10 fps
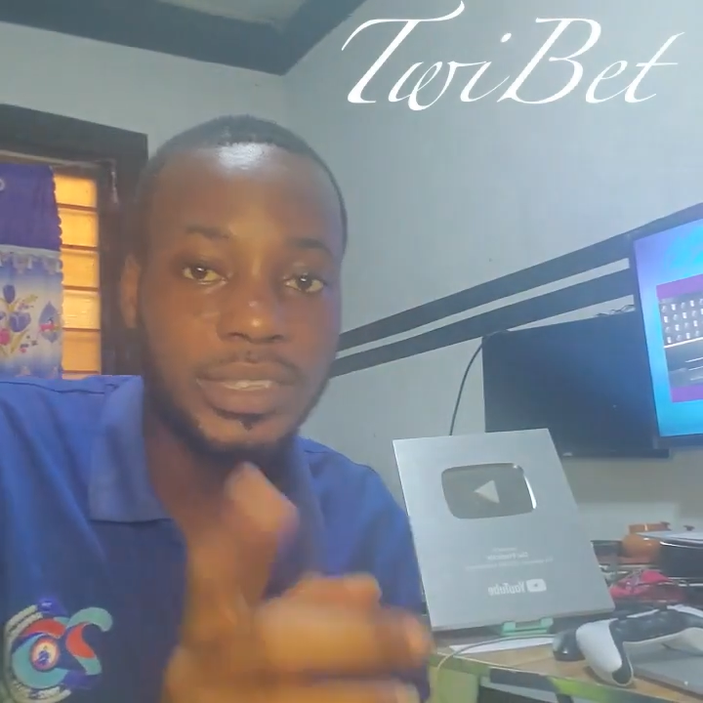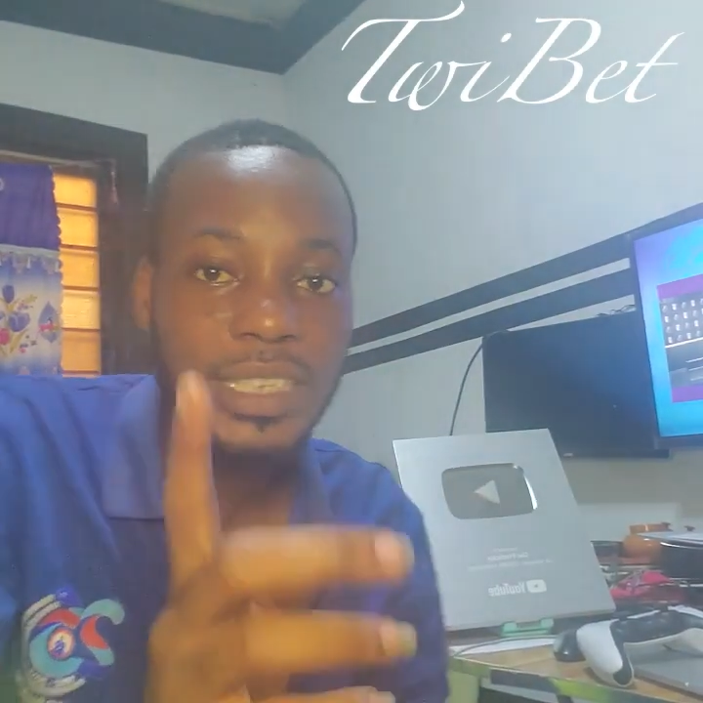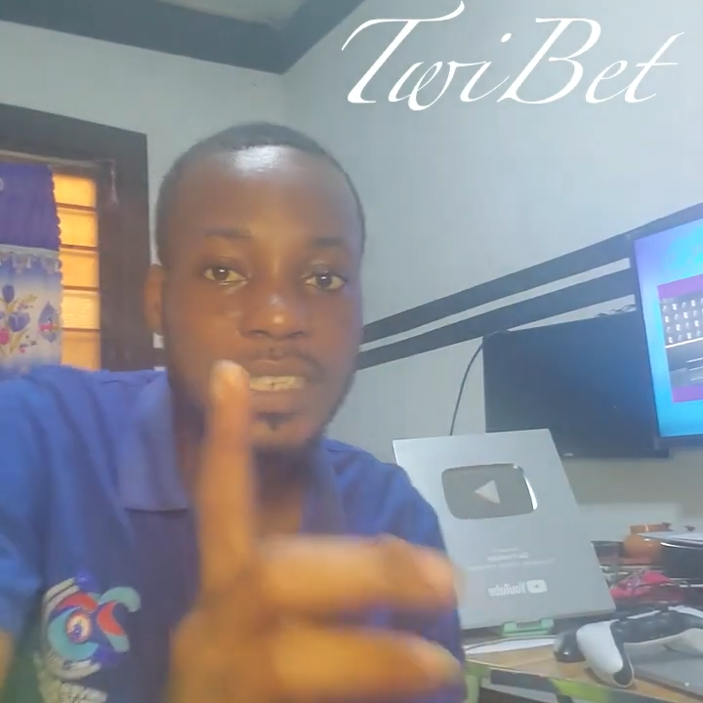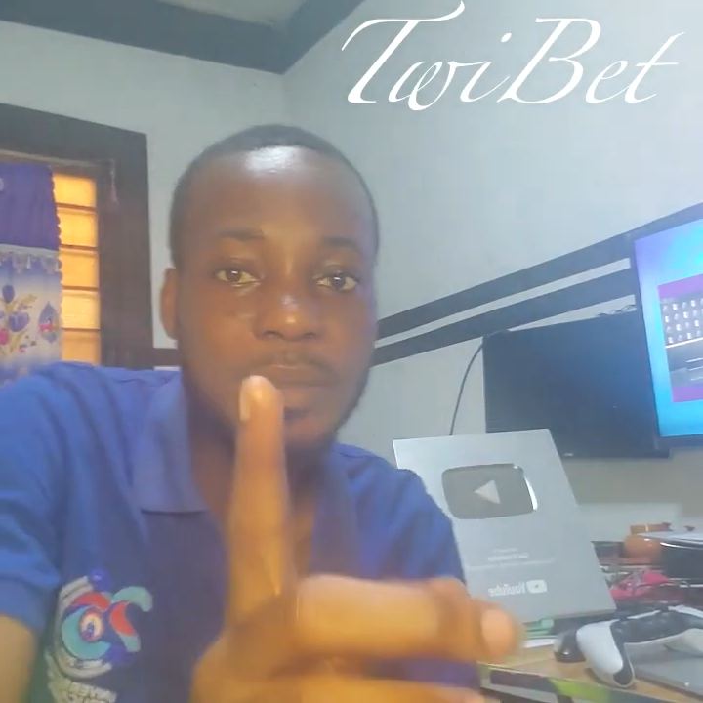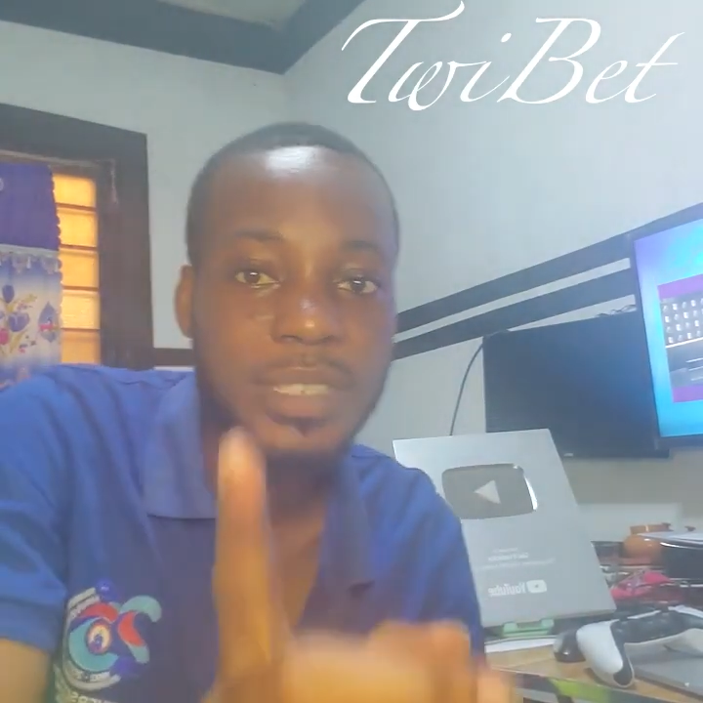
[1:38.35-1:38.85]

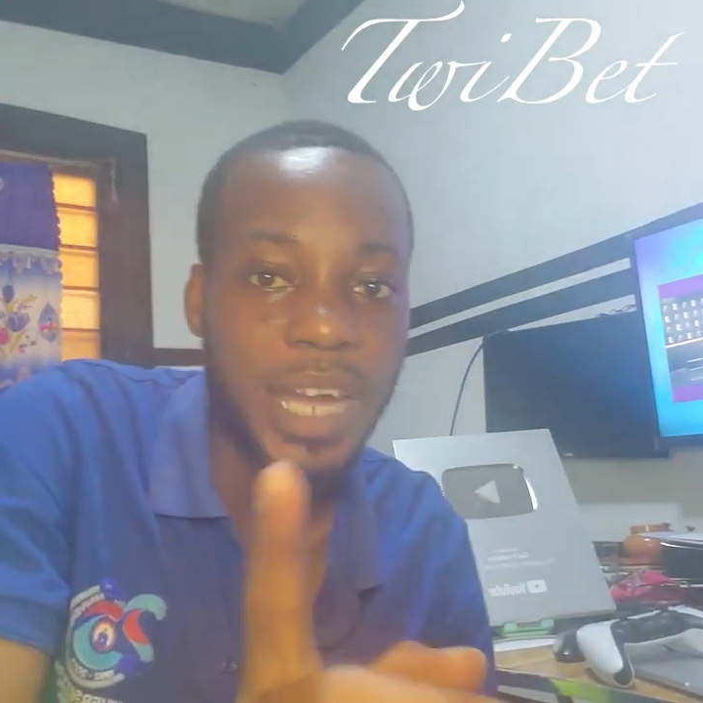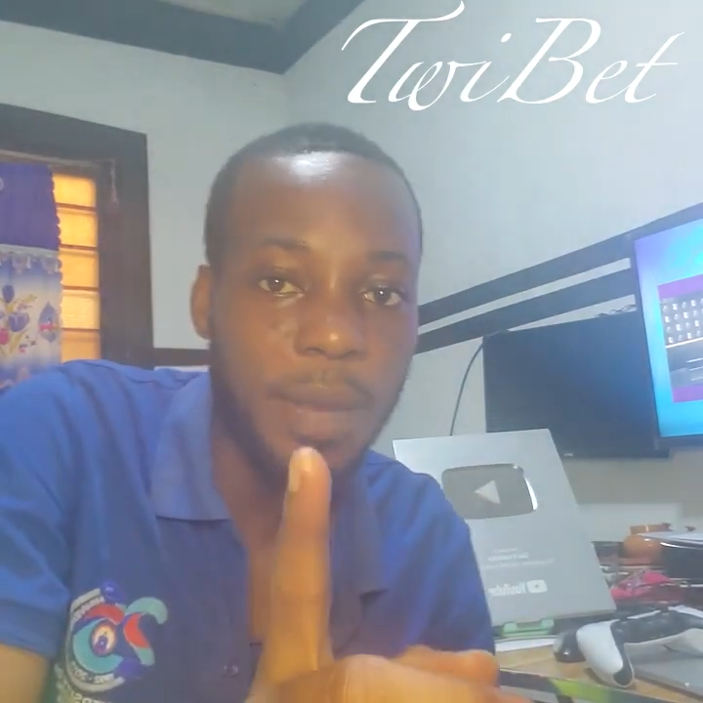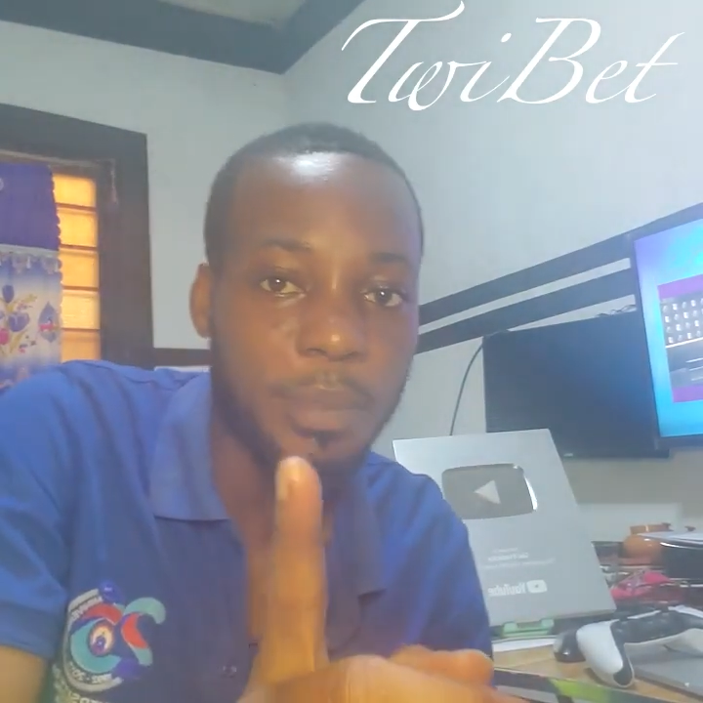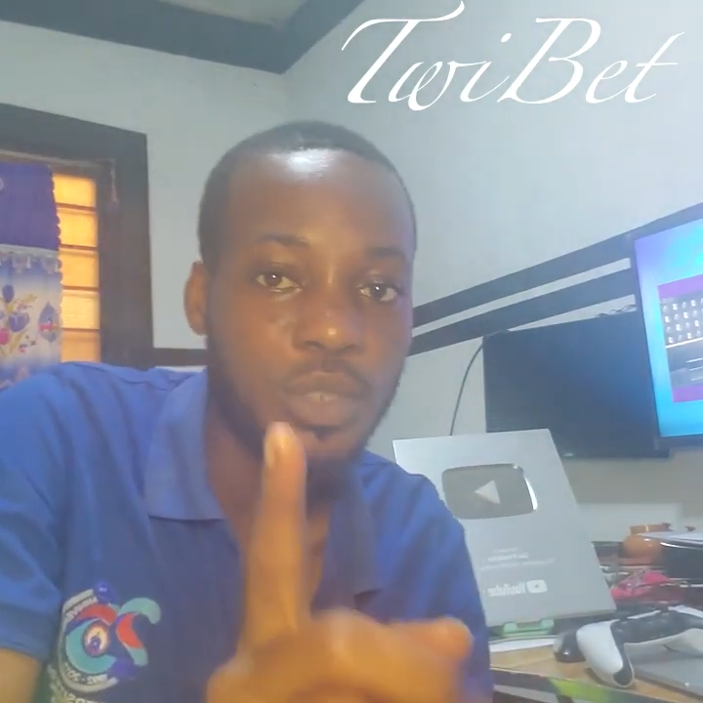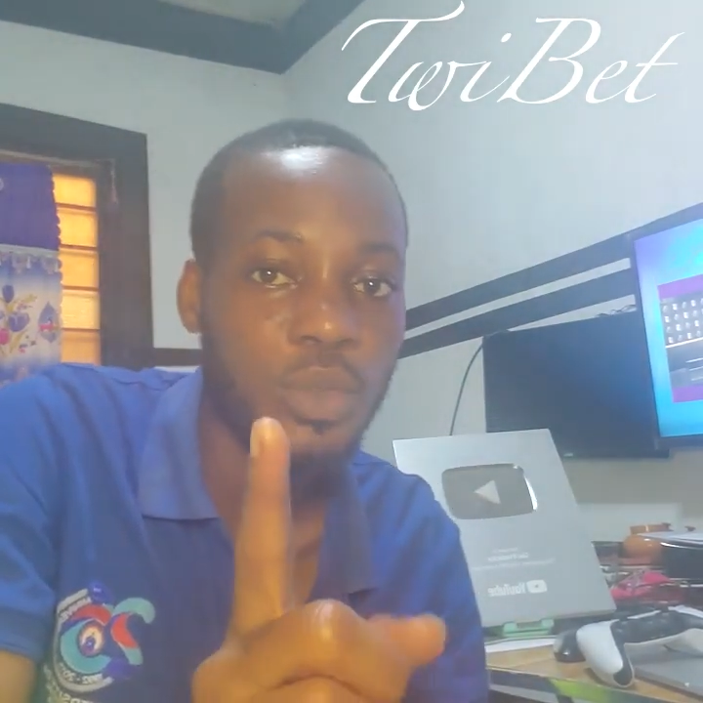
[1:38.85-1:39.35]
The same thing
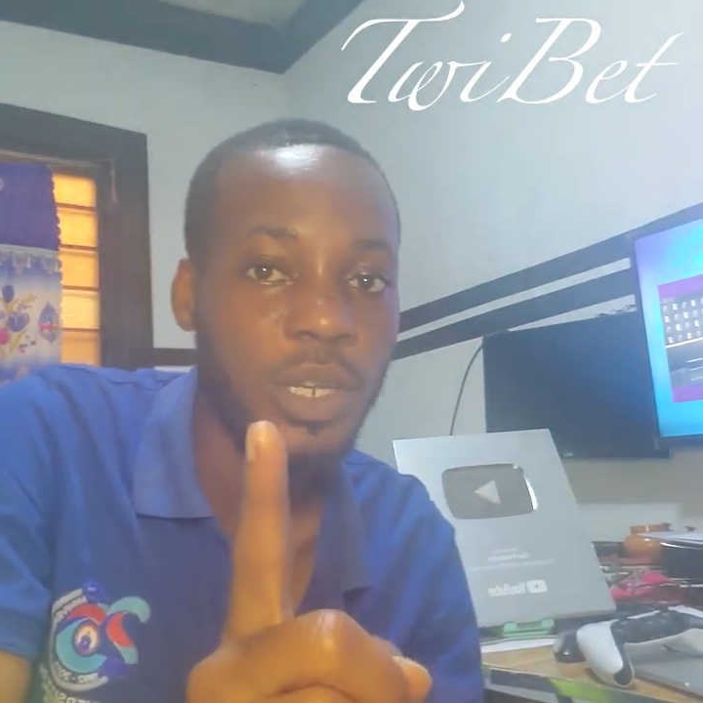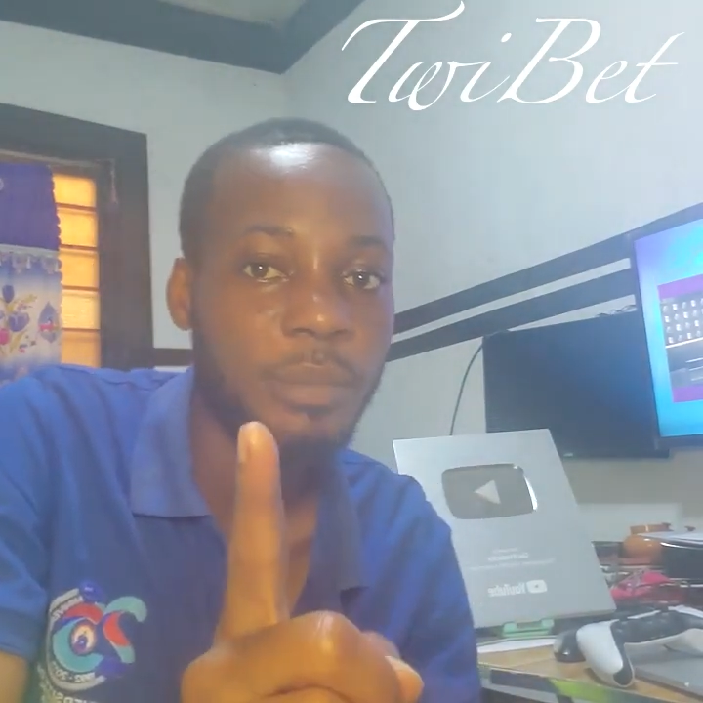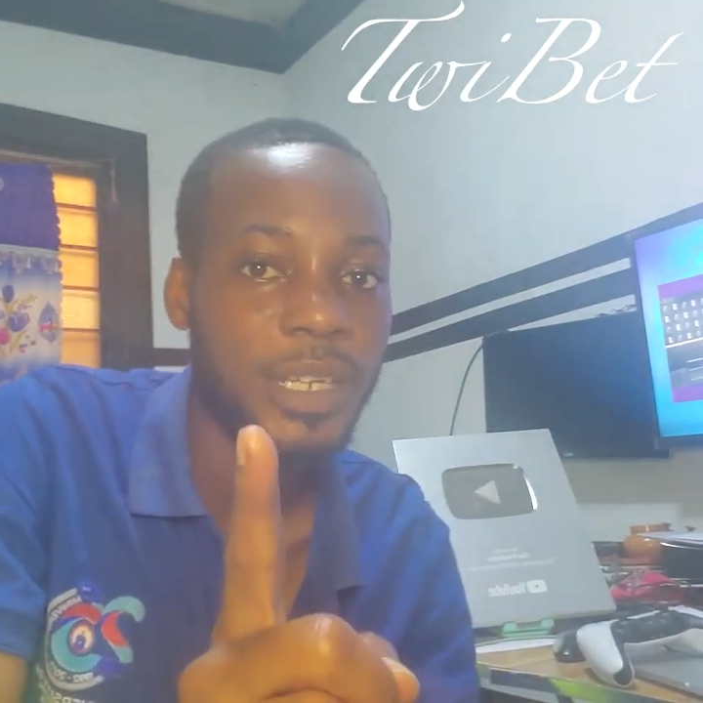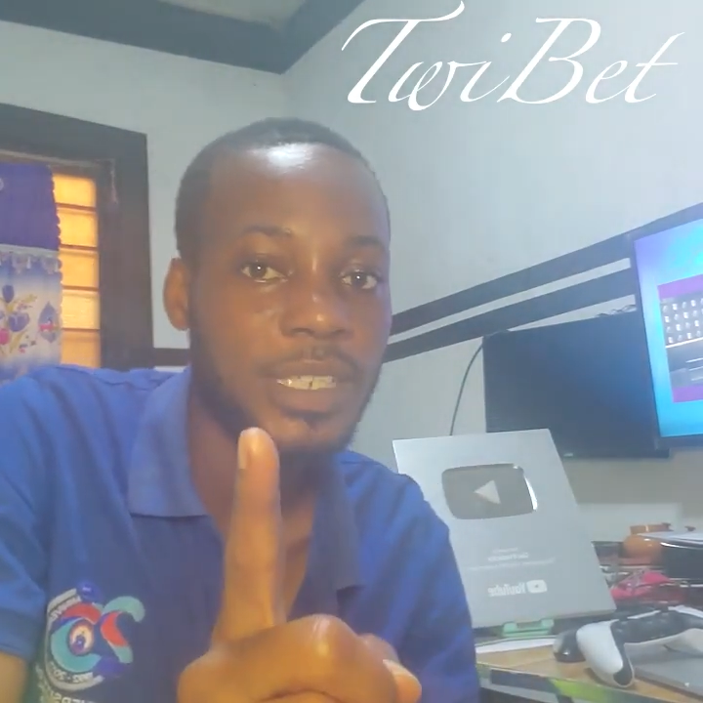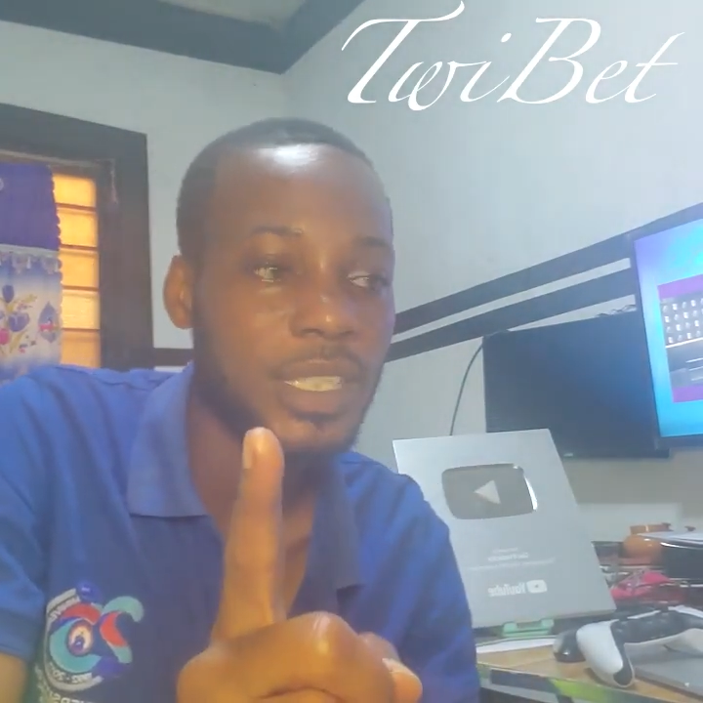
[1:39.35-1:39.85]
happened to Lolly
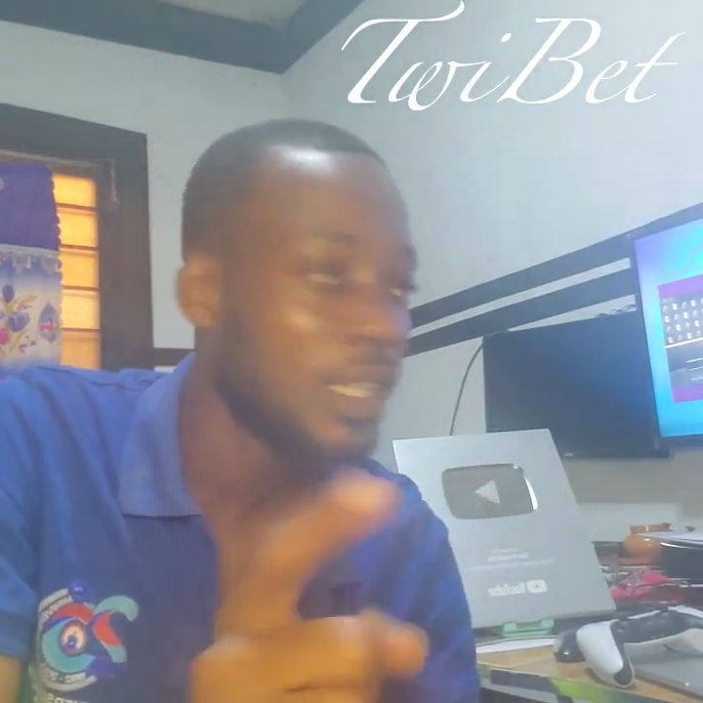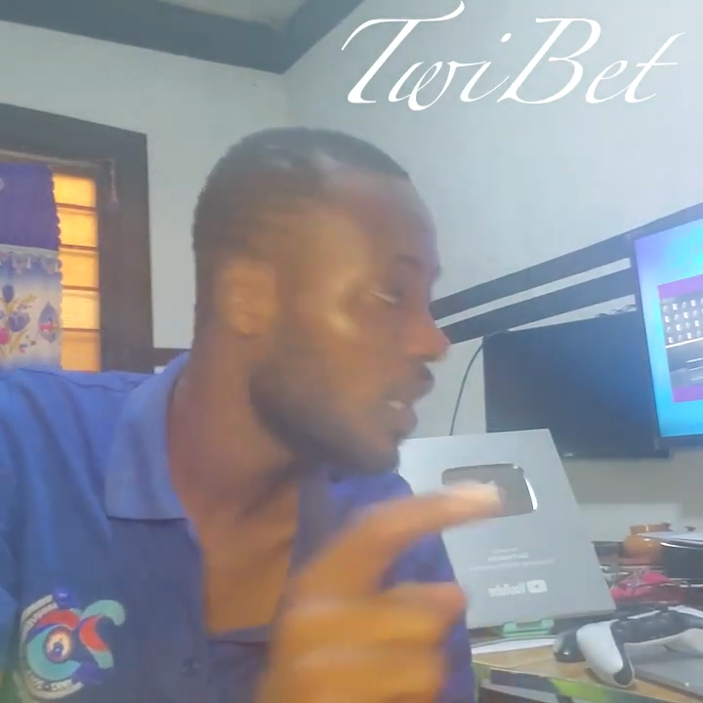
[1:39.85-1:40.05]
Bet.